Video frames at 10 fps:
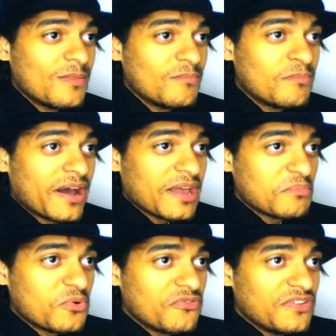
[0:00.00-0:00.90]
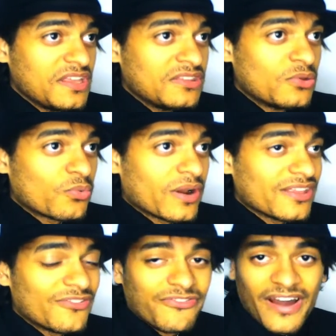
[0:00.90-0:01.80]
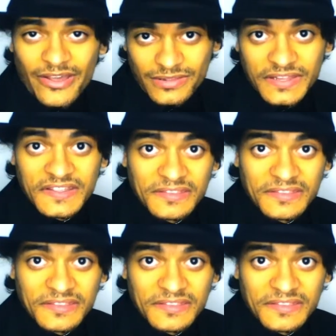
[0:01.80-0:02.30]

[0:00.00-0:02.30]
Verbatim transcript: by a movie, The Red Violin.